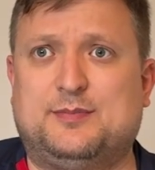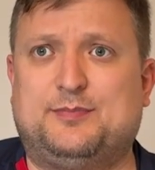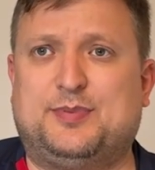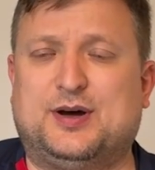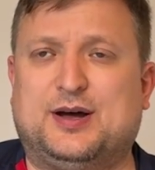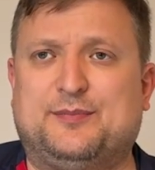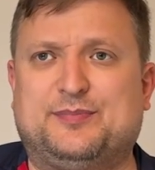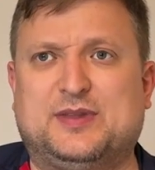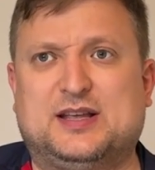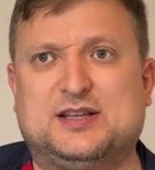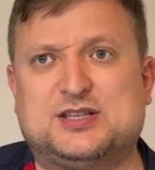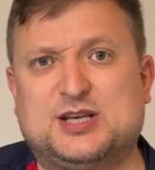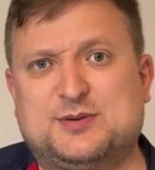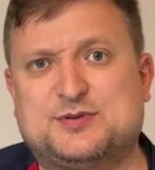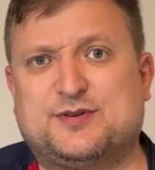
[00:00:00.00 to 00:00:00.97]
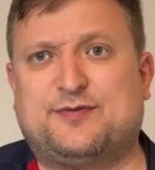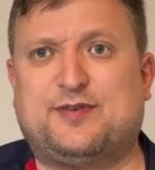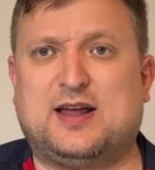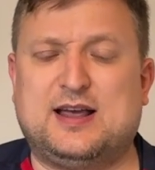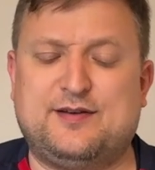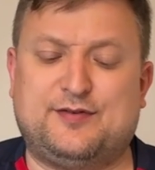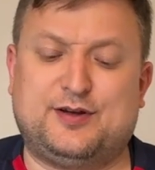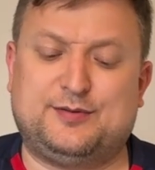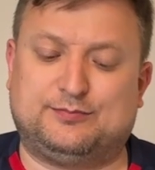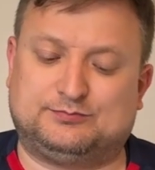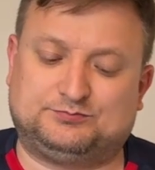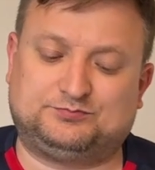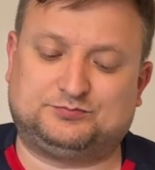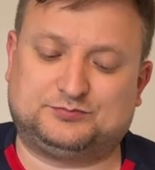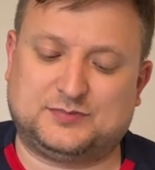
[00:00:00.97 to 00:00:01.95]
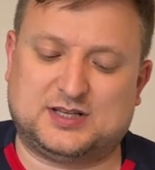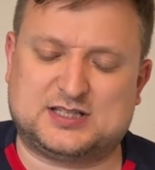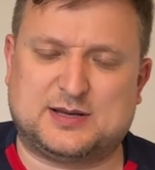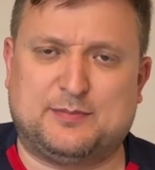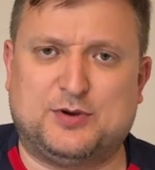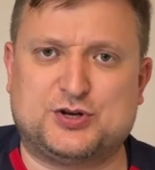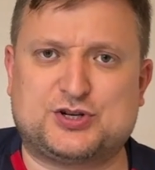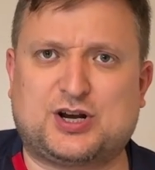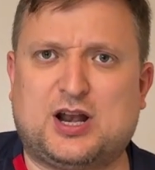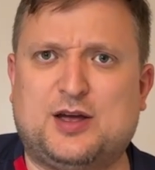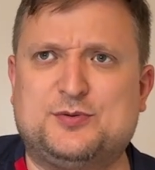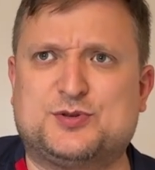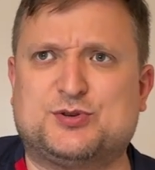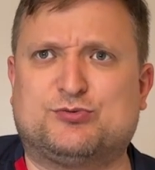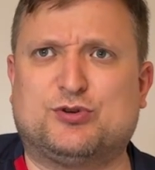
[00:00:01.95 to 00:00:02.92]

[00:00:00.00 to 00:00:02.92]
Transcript: But in terms of flavour, it's a much closer